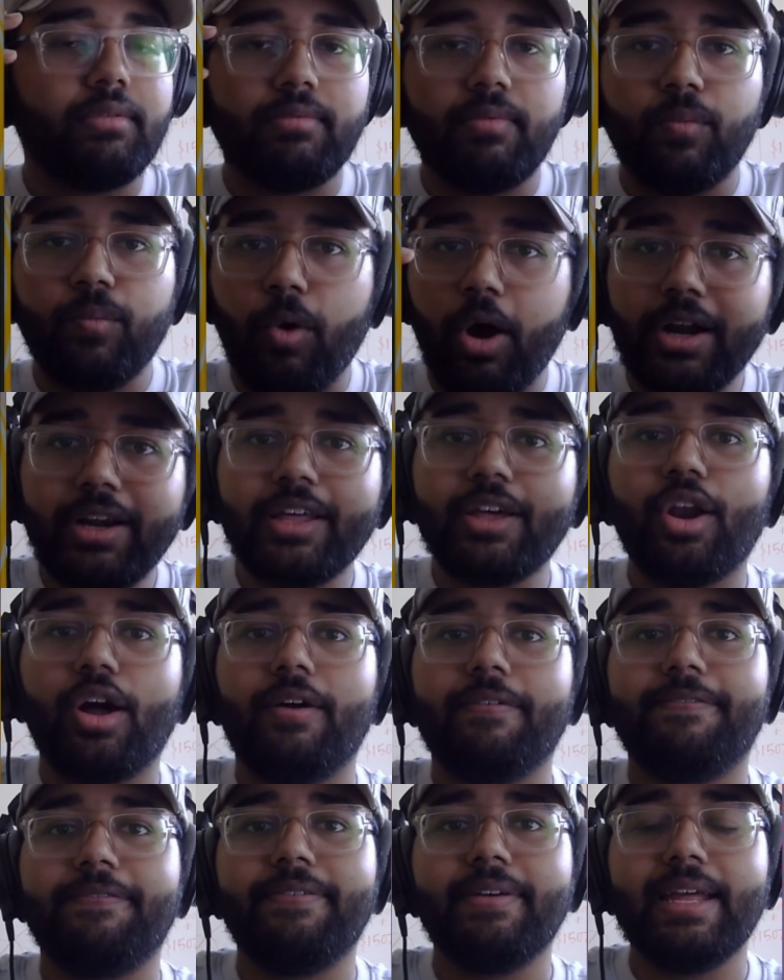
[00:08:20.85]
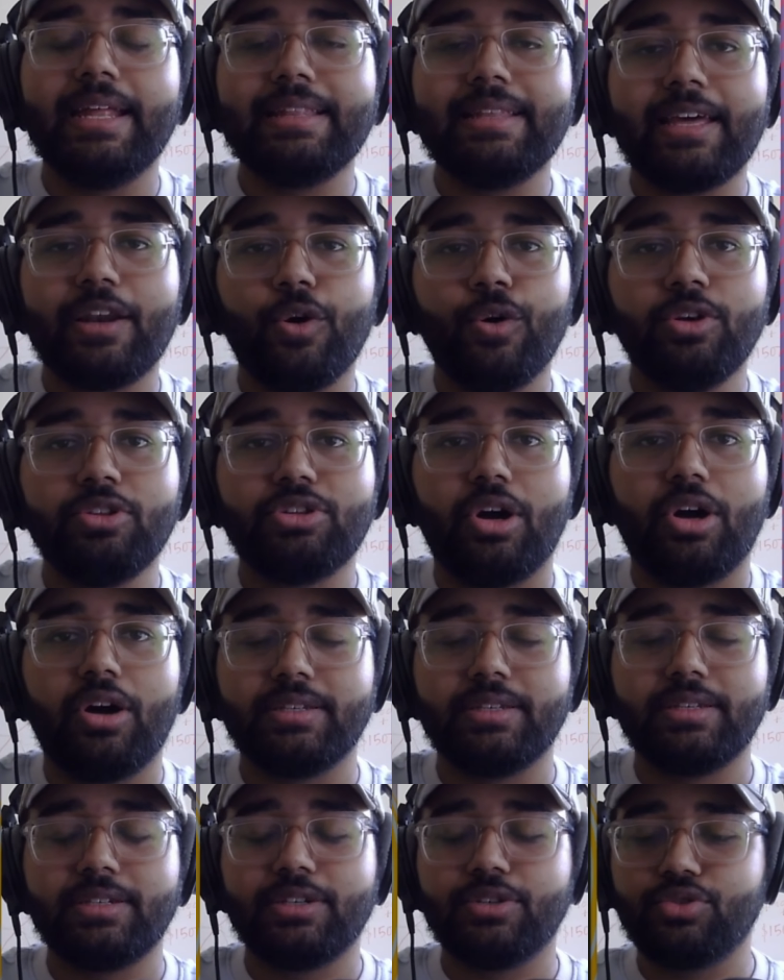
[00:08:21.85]
wander off in their own
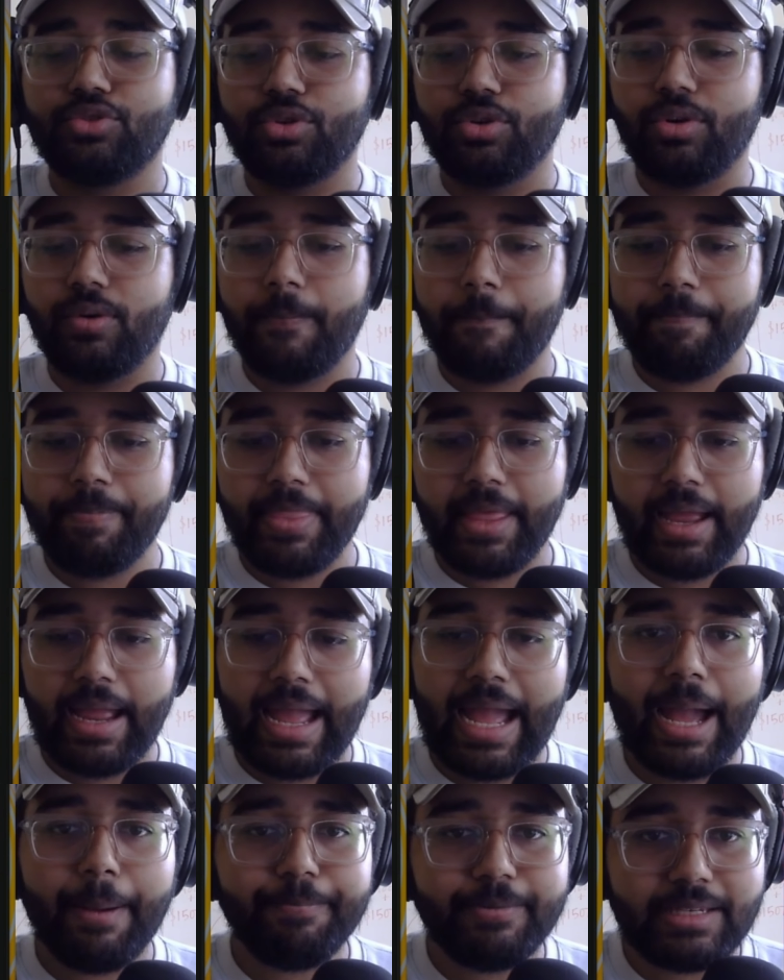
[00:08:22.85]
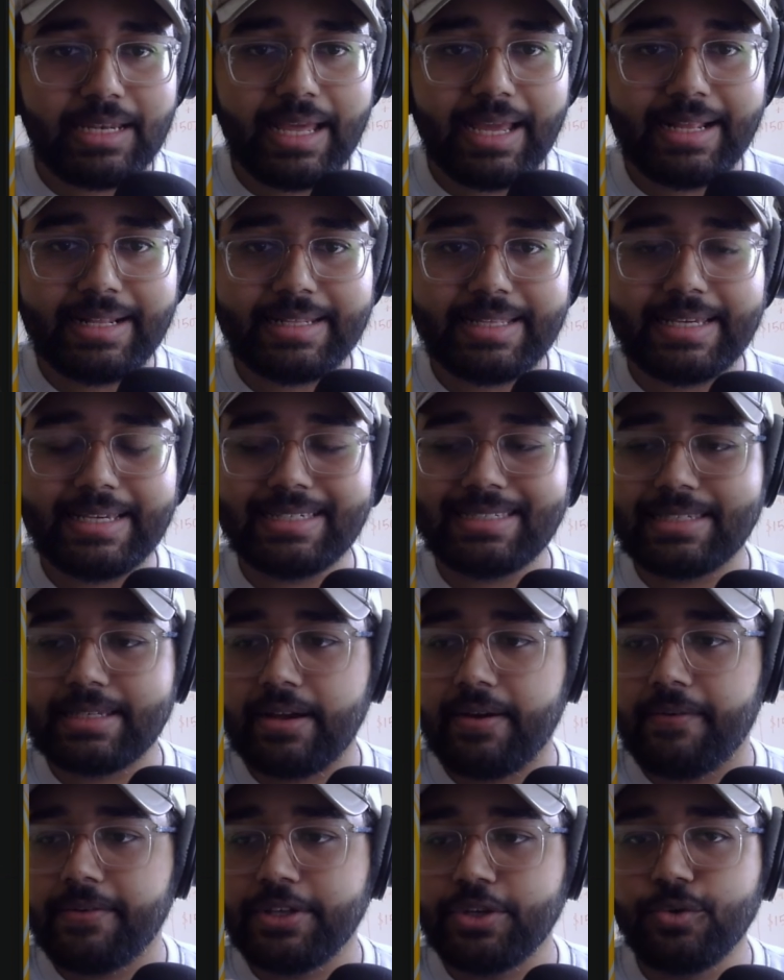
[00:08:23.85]
thoughts. So apps like these
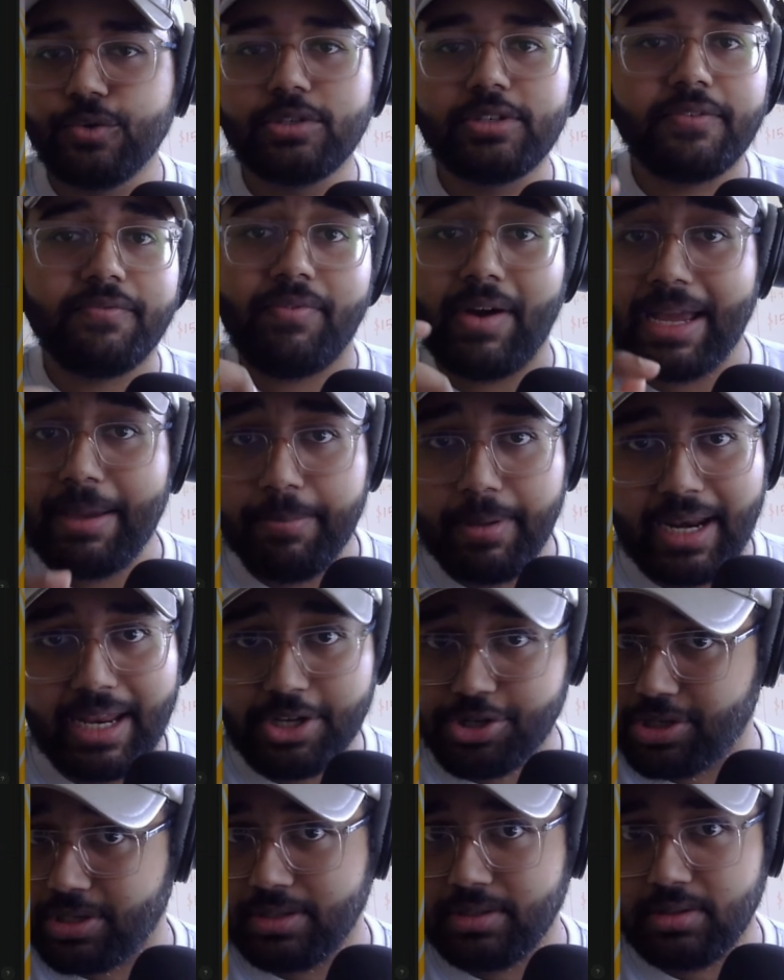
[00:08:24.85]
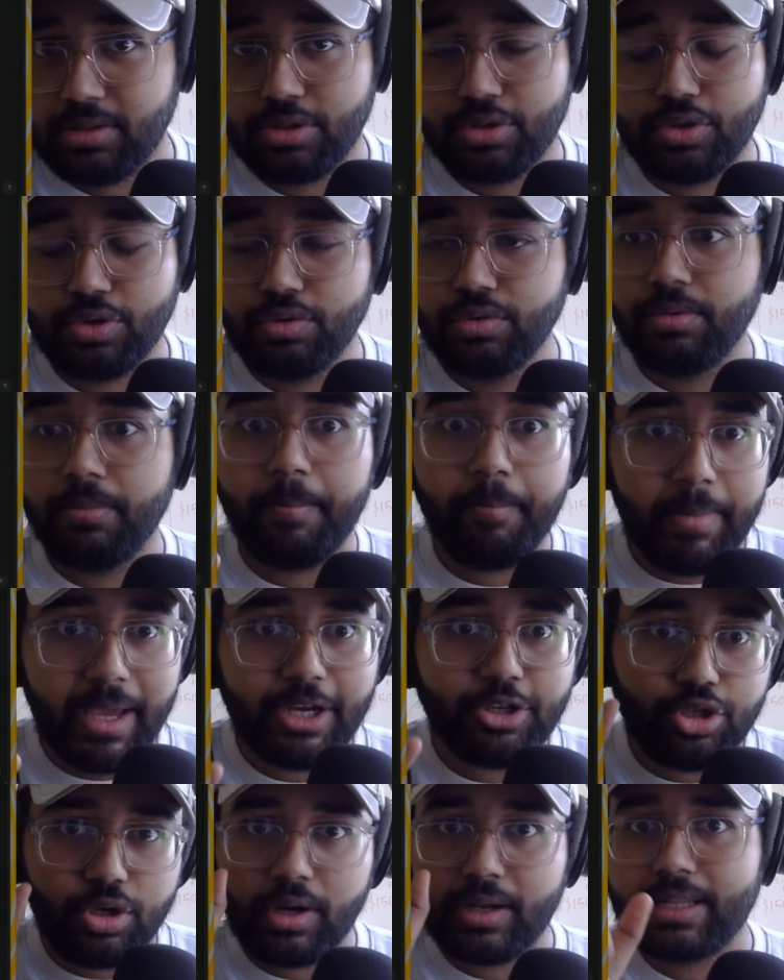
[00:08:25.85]
use vibrations to
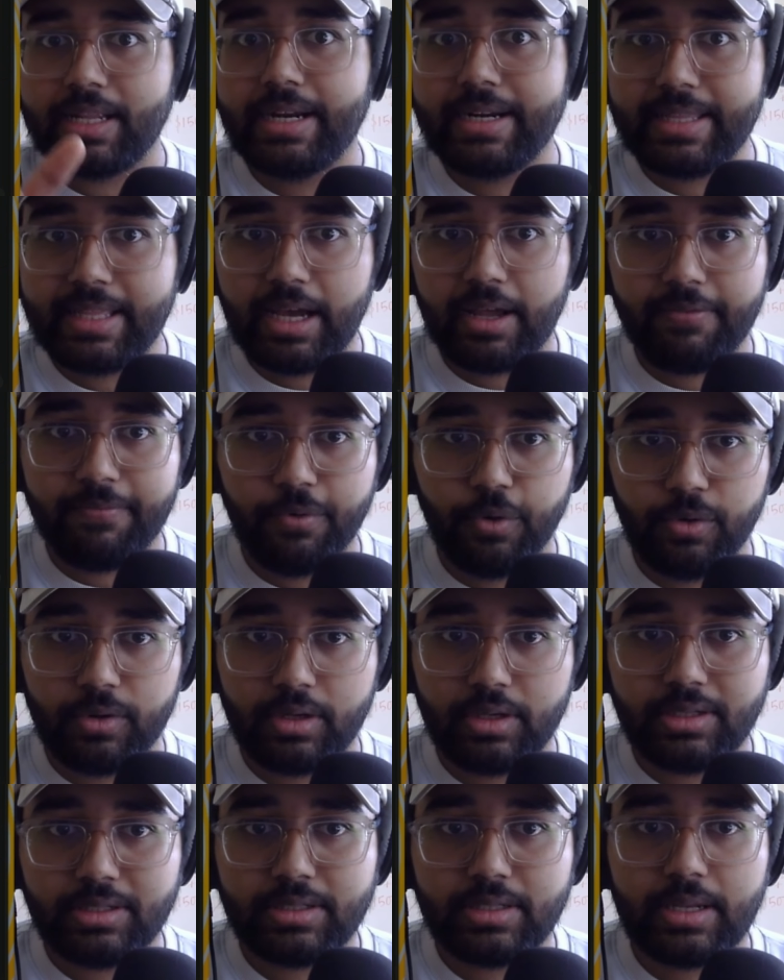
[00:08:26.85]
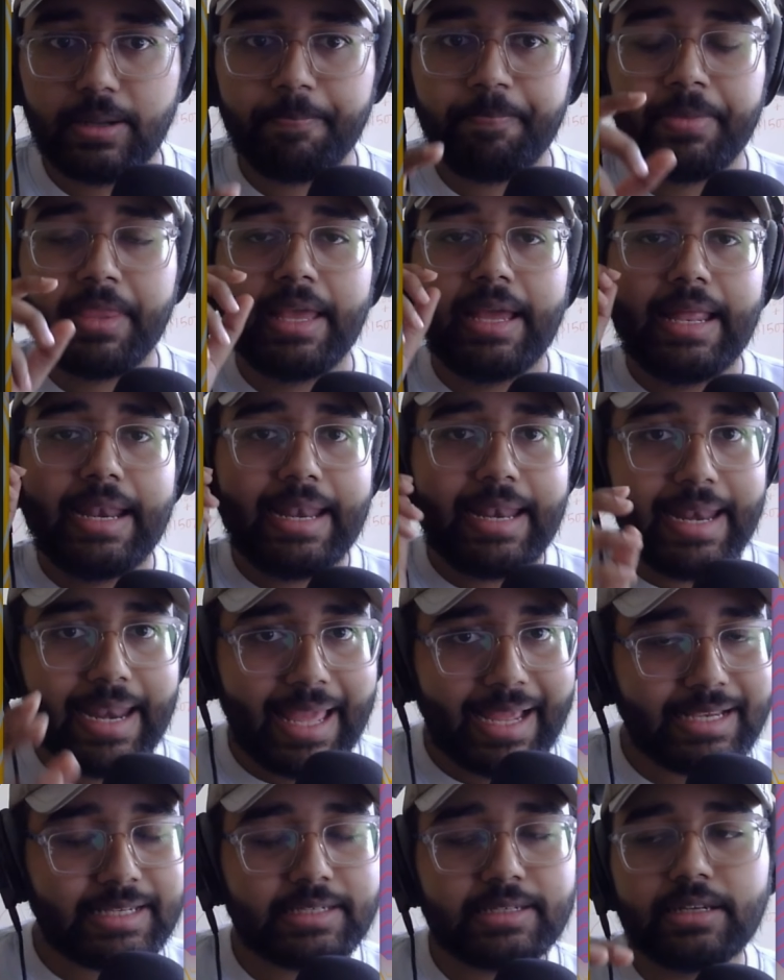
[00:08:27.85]
make sure that they are focused.
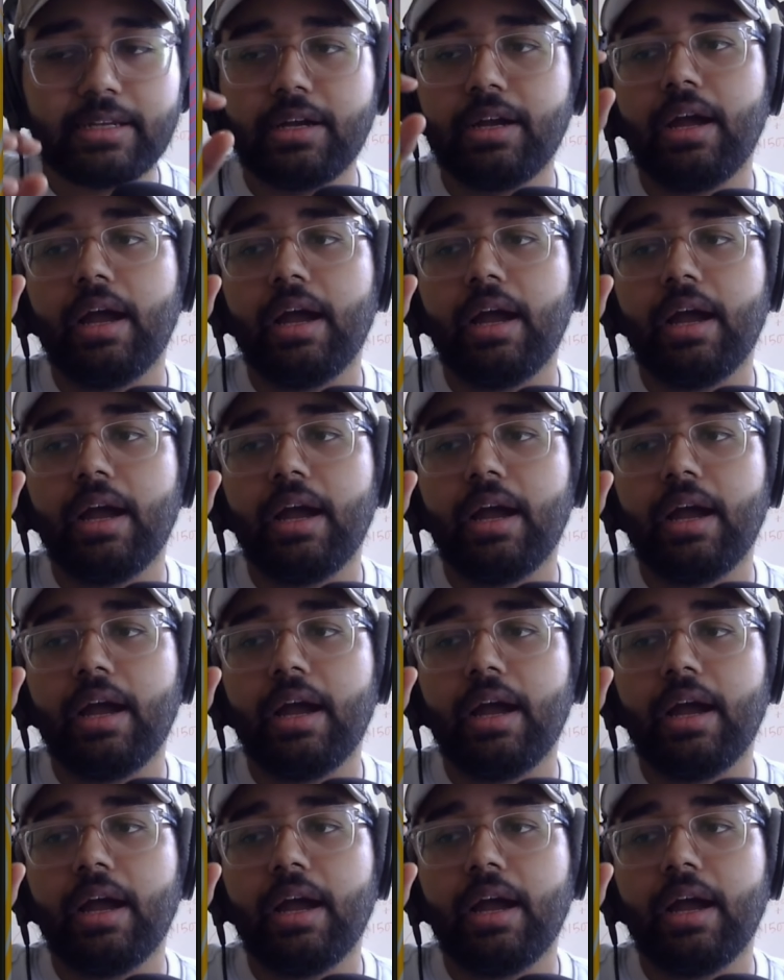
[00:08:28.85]
Next,